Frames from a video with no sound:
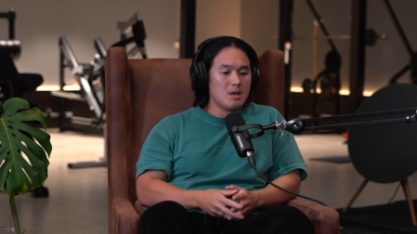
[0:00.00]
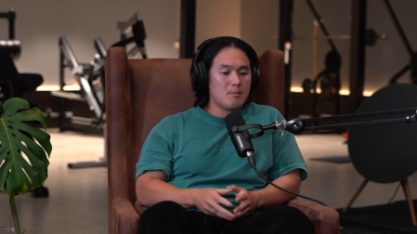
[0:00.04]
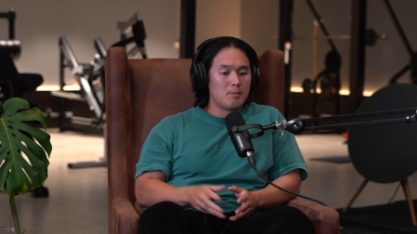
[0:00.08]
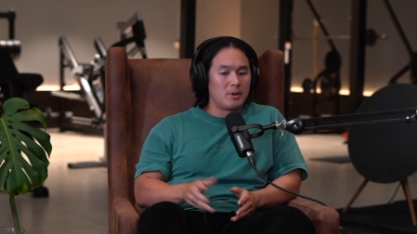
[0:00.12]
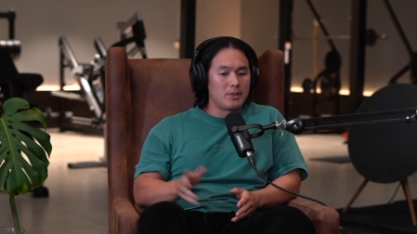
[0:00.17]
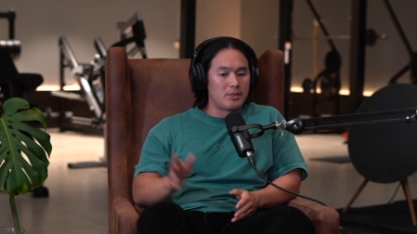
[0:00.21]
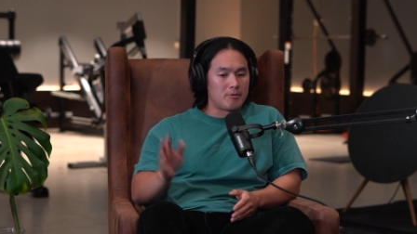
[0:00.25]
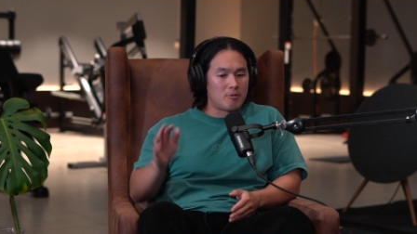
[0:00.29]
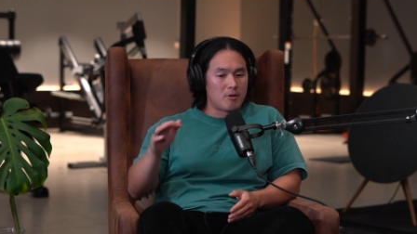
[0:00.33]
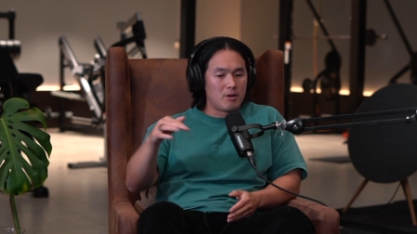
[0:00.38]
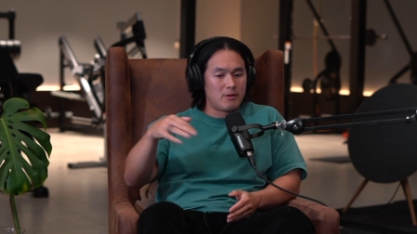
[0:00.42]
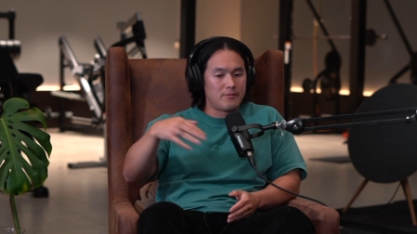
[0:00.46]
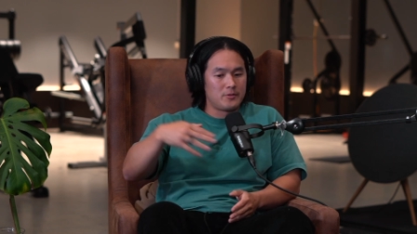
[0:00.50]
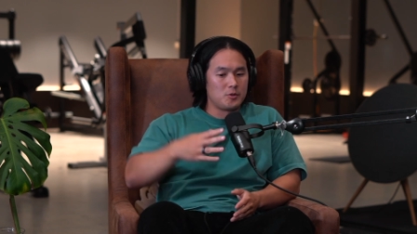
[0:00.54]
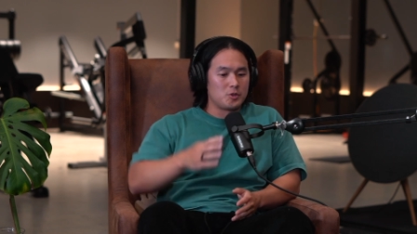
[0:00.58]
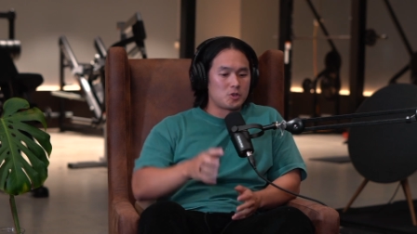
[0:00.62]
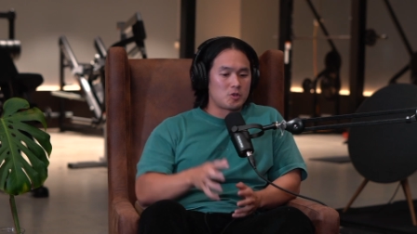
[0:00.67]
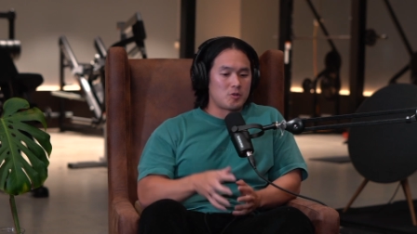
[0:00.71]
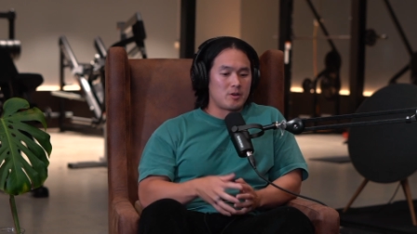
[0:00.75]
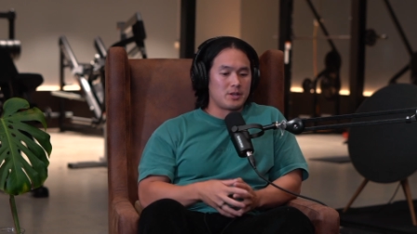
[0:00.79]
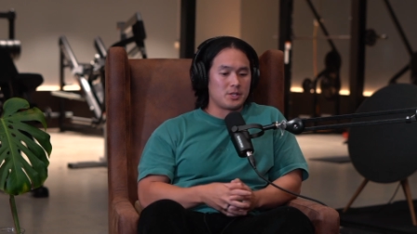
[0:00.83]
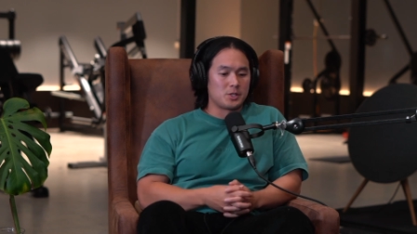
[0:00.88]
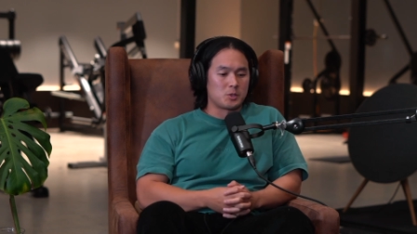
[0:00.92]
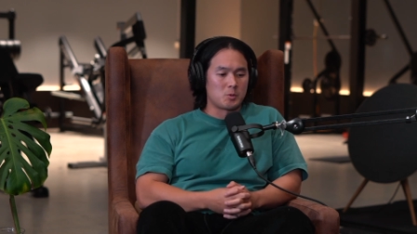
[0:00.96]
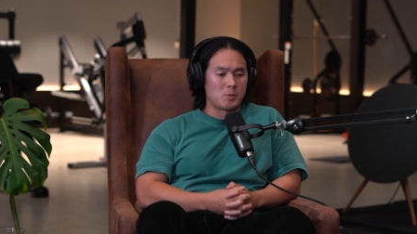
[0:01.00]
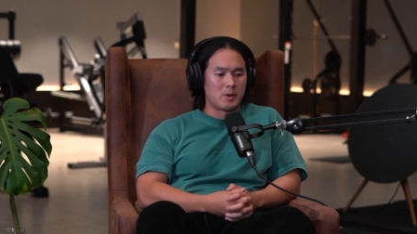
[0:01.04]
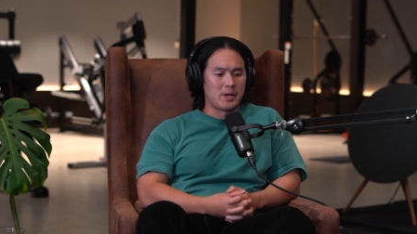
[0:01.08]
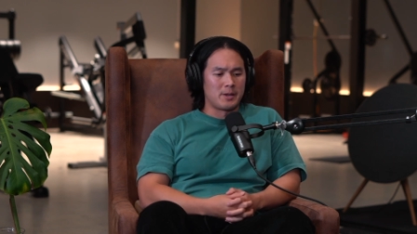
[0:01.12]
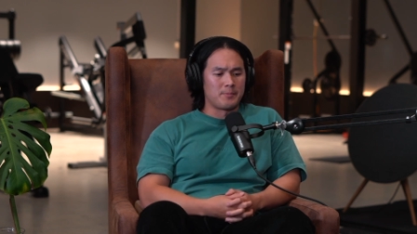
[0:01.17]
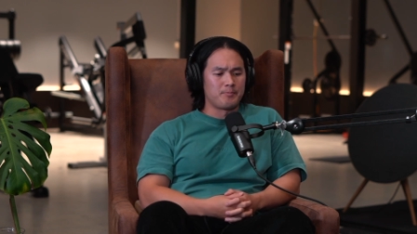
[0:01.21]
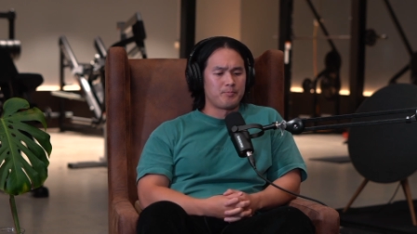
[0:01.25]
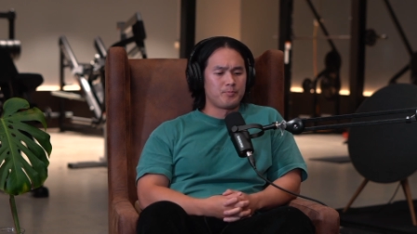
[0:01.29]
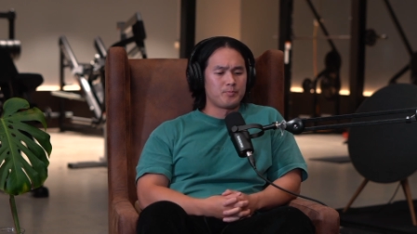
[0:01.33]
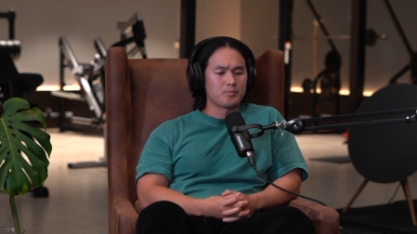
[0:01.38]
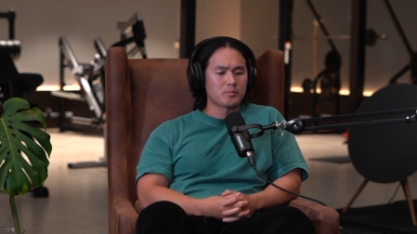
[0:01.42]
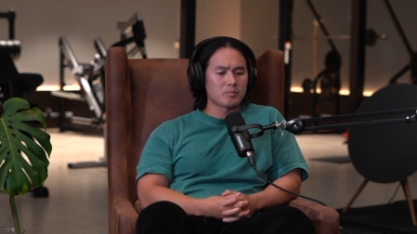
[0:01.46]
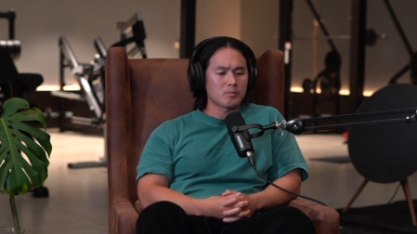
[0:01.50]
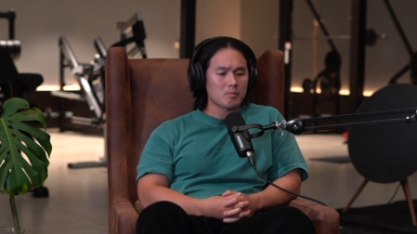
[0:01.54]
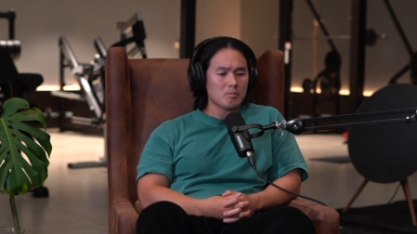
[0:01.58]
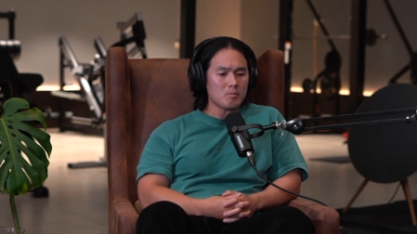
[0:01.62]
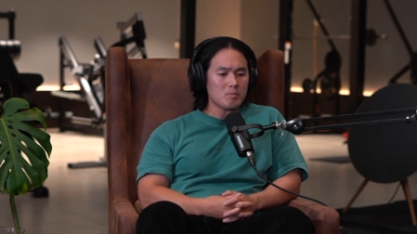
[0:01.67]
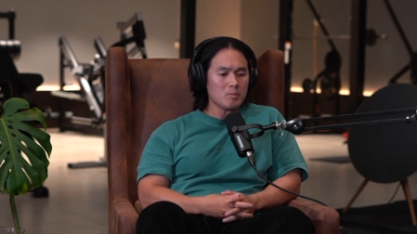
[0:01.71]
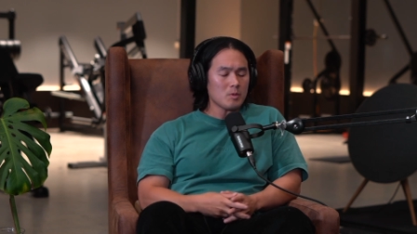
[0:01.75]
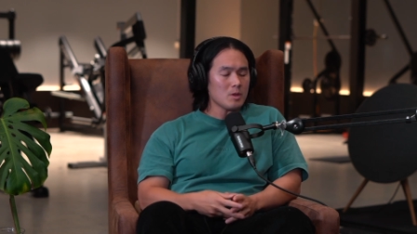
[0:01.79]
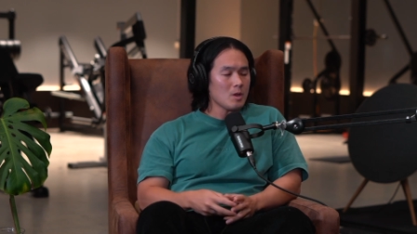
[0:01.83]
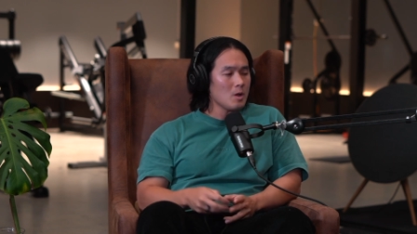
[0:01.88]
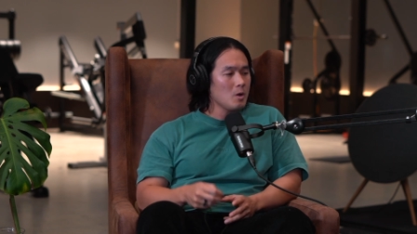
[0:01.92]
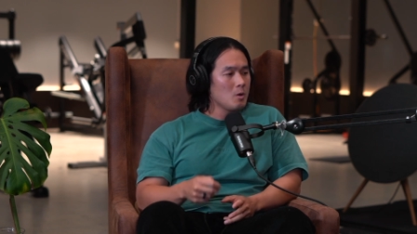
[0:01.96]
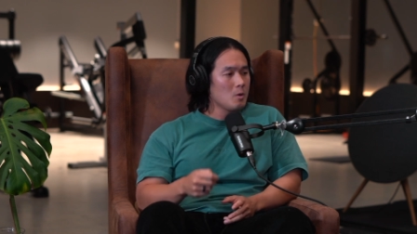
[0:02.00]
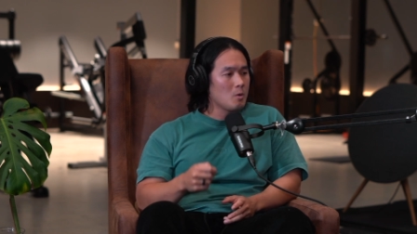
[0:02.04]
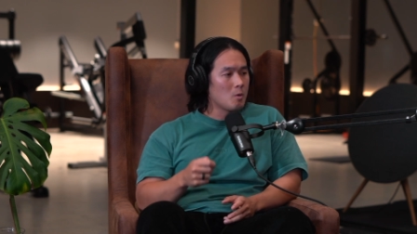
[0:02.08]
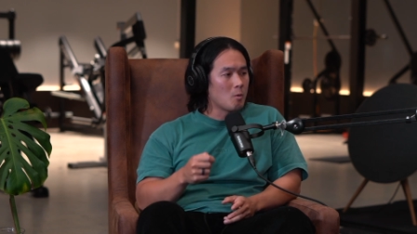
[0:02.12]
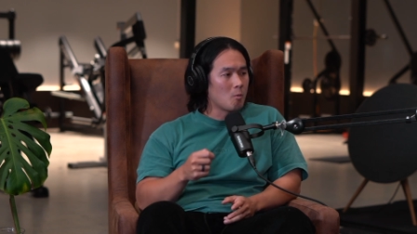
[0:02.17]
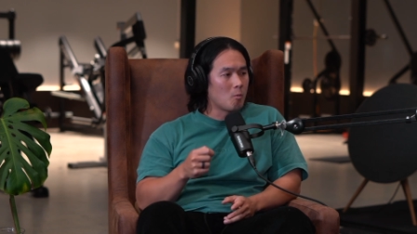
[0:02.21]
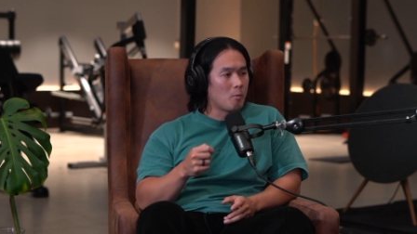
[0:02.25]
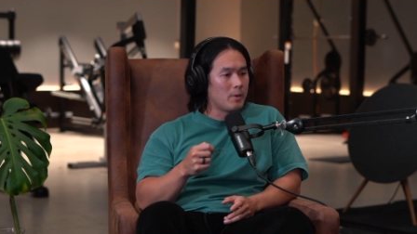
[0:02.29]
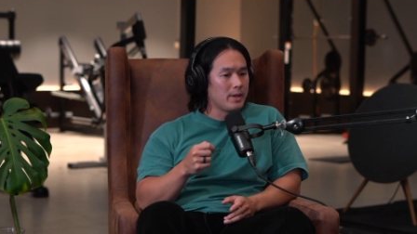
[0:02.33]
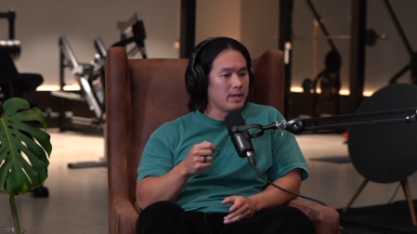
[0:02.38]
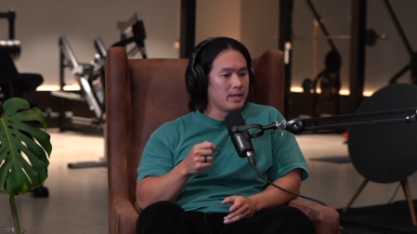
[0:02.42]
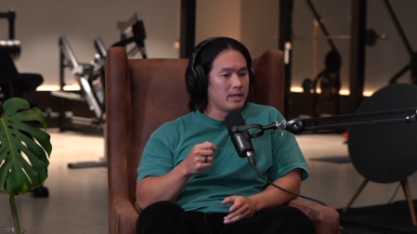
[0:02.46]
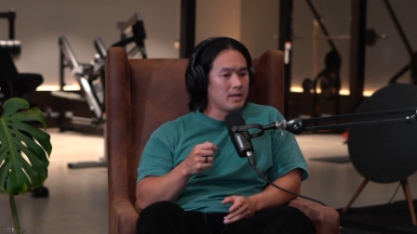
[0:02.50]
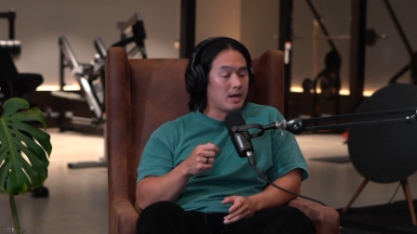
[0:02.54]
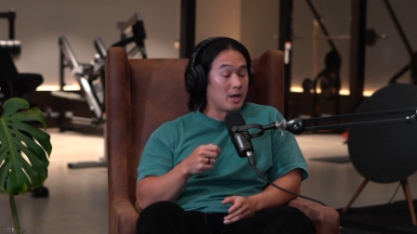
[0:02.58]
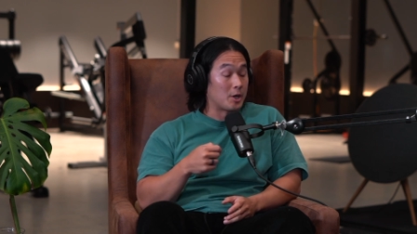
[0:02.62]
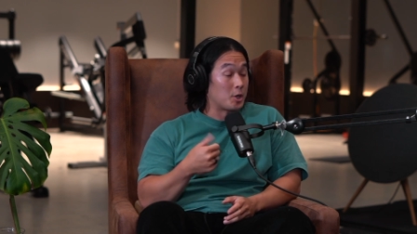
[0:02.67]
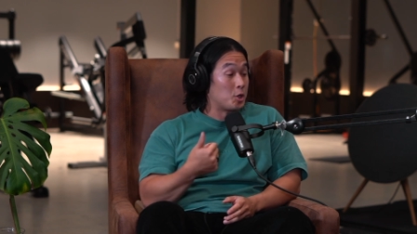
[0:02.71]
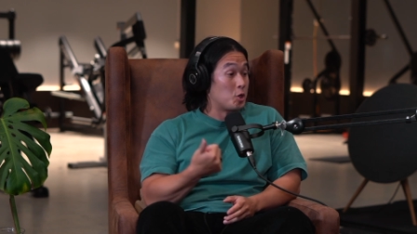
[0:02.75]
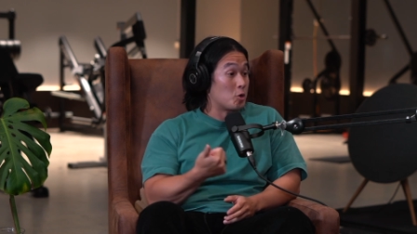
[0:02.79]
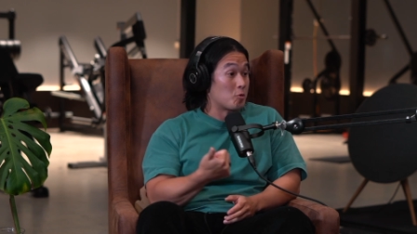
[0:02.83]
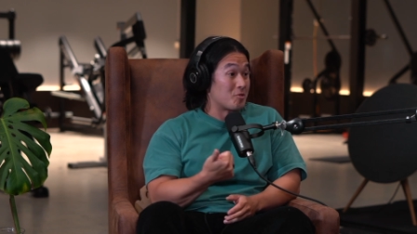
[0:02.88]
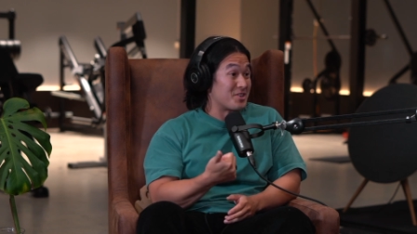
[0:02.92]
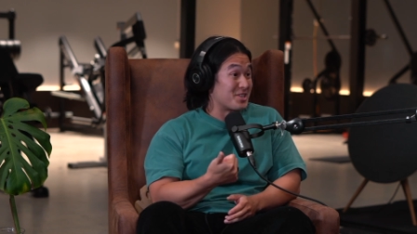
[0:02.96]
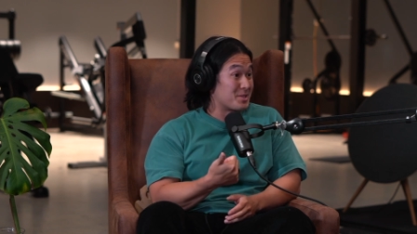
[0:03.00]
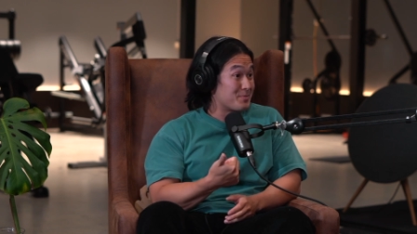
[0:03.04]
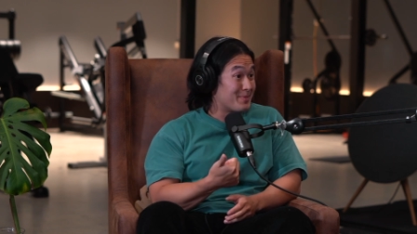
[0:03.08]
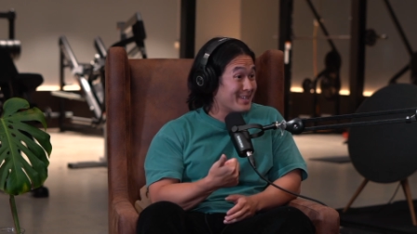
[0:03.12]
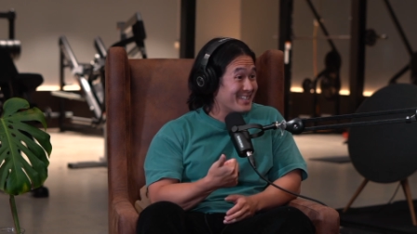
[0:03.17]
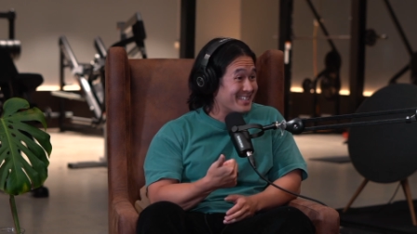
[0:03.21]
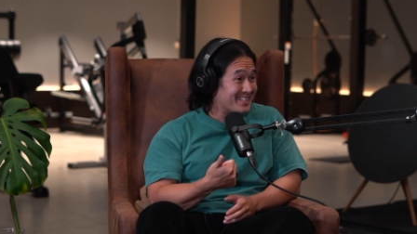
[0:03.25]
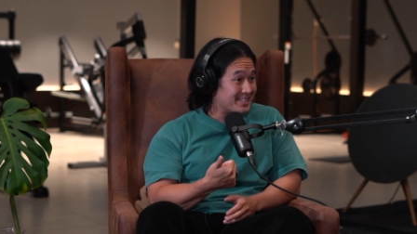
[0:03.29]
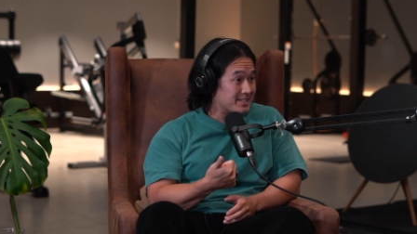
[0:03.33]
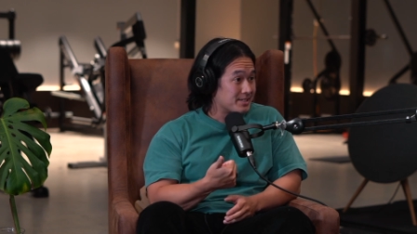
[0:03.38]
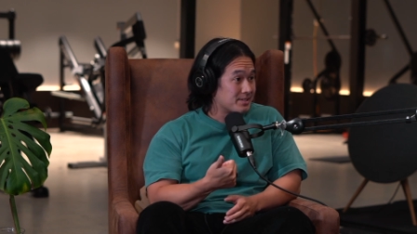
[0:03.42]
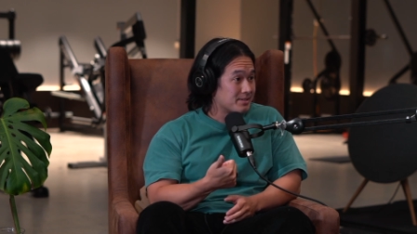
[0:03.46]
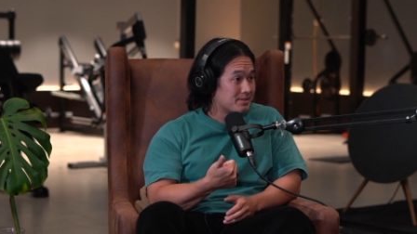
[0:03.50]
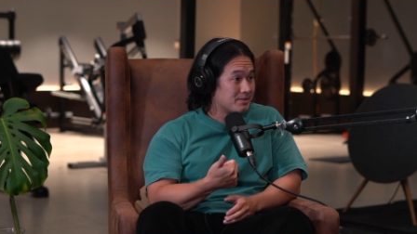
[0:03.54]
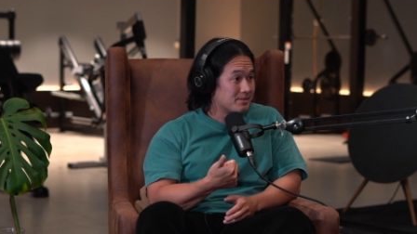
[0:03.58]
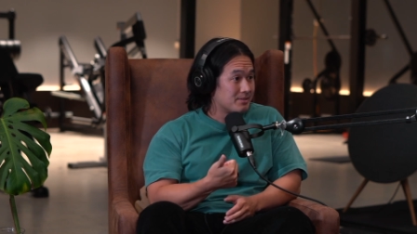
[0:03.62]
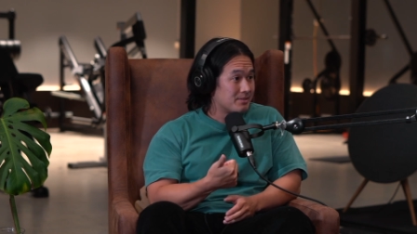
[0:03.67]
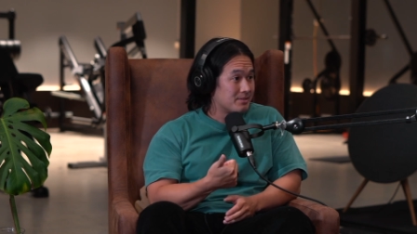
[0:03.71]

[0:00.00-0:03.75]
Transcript: But there are a few trends where we are curious beings.